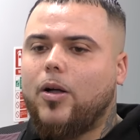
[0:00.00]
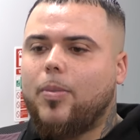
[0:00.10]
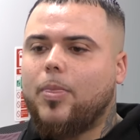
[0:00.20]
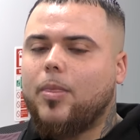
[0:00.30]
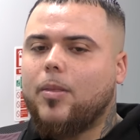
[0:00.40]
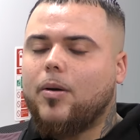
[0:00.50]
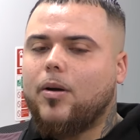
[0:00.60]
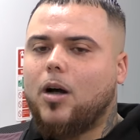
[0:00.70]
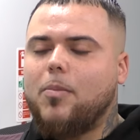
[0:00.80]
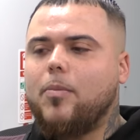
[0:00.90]
um,
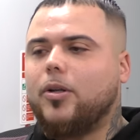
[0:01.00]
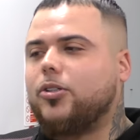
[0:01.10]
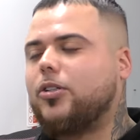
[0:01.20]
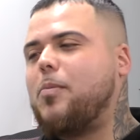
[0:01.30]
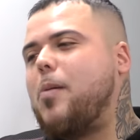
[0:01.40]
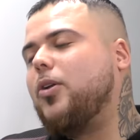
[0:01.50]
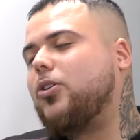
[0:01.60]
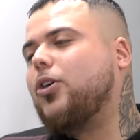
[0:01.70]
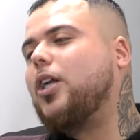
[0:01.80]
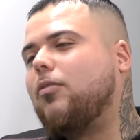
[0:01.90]
I remember just I remember
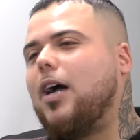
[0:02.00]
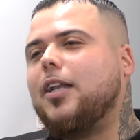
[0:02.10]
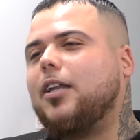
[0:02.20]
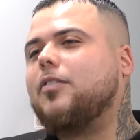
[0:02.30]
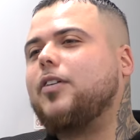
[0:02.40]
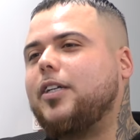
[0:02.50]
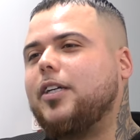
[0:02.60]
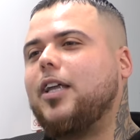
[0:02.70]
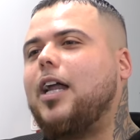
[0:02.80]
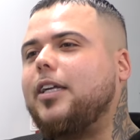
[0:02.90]
just looking around and I was
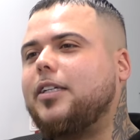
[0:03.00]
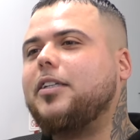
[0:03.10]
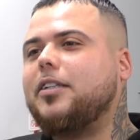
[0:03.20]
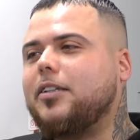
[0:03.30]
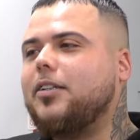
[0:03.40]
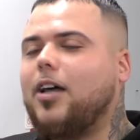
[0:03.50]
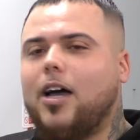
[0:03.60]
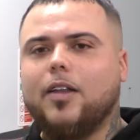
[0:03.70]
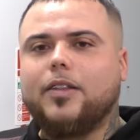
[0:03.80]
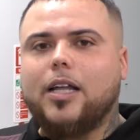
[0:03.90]
thinking that this
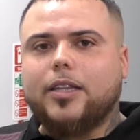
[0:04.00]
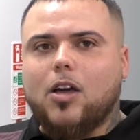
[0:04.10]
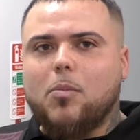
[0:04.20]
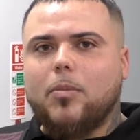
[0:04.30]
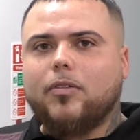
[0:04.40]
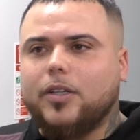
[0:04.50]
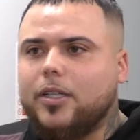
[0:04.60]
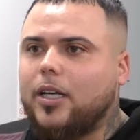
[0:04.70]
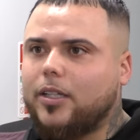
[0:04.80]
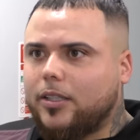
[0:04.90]
like, that day I remember
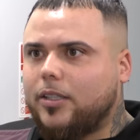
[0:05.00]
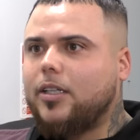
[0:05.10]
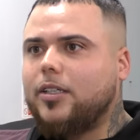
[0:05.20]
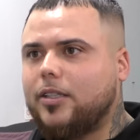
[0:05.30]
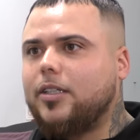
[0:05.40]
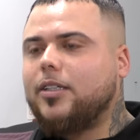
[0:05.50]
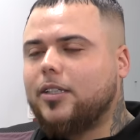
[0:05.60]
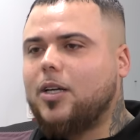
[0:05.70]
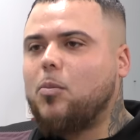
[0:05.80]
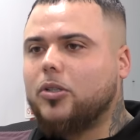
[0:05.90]
thinking yeah this this this
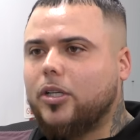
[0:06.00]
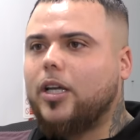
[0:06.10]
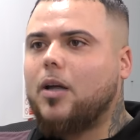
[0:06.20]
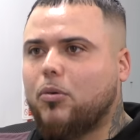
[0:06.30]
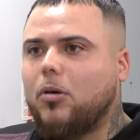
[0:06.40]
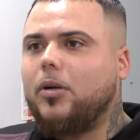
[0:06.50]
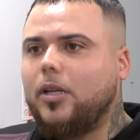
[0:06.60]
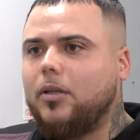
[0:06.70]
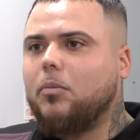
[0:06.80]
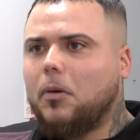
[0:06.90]
someone's gonna get
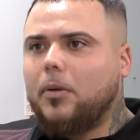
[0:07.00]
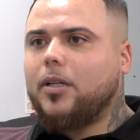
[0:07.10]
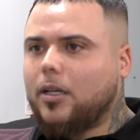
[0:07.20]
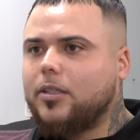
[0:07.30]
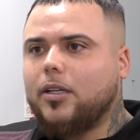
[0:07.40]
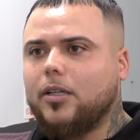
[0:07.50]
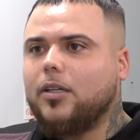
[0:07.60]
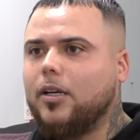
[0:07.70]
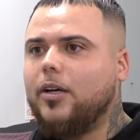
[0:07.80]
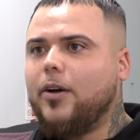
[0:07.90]
properly properly done
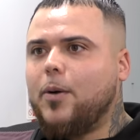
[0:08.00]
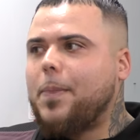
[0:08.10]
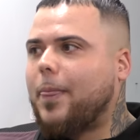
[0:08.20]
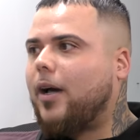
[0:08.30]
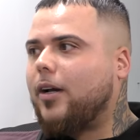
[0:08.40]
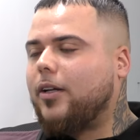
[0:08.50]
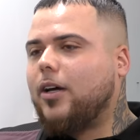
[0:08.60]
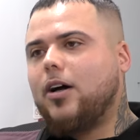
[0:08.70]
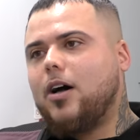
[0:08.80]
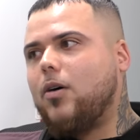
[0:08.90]
today.
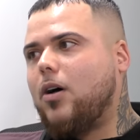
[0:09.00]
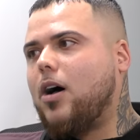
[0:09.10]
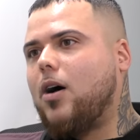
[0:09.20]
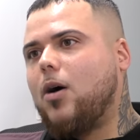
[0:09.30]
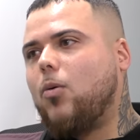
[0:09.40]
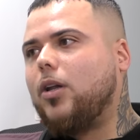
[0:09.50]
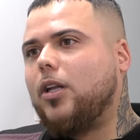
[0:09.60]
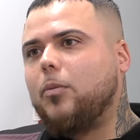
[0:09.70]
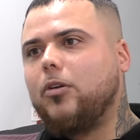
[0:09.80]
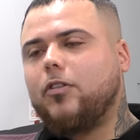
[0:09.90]
and I, I, I
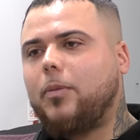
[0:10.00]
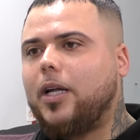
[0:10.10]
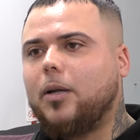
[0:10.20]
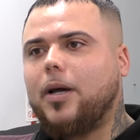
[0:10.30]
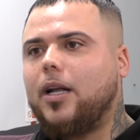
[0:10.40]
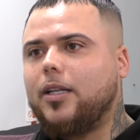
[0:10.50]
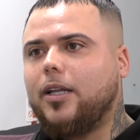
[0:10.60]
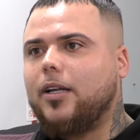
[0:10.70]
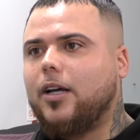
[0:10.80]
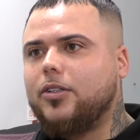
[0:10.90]
wasn't in the mood for playing about
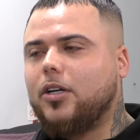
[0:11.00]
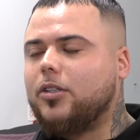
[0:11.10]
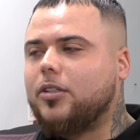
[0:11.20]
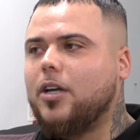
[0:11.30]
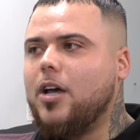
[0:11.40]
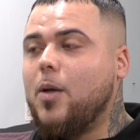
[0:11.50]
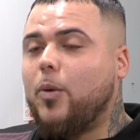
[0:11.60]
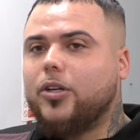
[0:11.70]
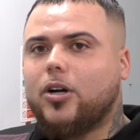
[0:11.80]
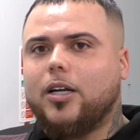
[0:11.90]
that day. Like I just,
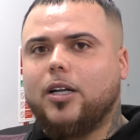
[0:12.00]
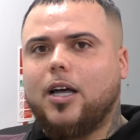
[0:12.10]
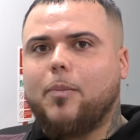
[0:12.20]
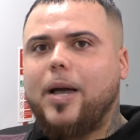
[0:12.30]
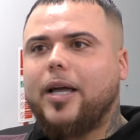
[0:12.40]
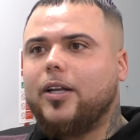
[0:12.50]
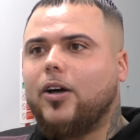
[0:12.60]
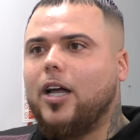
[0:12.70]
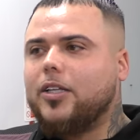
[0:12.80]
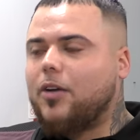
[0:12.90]
which I kind of like back
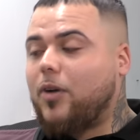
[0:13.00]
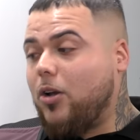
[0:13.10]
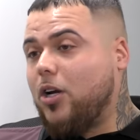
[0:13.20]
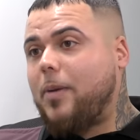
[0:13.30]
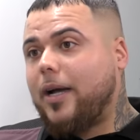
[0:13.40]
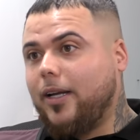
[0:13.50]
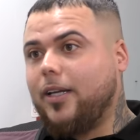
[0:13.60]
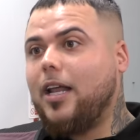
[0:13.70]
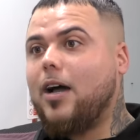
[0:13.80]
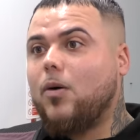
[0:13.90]
in hindsight. When I look back
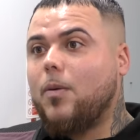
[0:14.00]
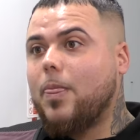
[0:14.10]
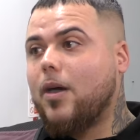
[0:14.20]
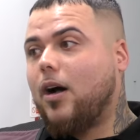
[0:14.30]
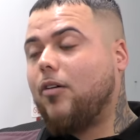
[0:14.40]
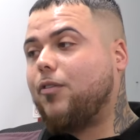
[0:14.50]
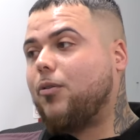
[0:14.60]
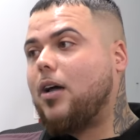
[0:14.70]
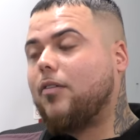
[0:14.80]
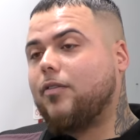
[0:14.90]
at it now, I
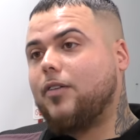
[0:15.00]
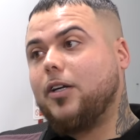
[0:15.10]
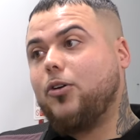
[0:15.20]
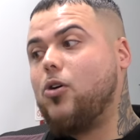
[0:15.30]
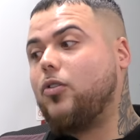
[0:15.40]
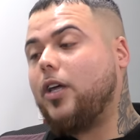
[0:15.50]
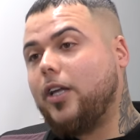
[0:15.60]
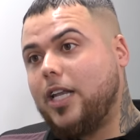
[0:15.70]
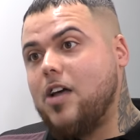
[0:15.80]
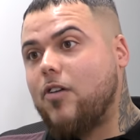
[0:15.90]
feel like thank God
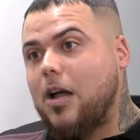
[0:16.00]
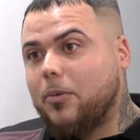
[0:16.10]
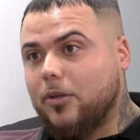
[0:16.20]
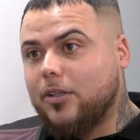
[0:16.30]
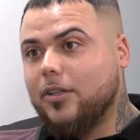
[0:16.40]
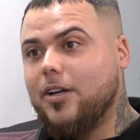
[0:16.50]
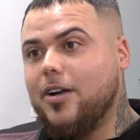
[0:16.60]
that it never happened.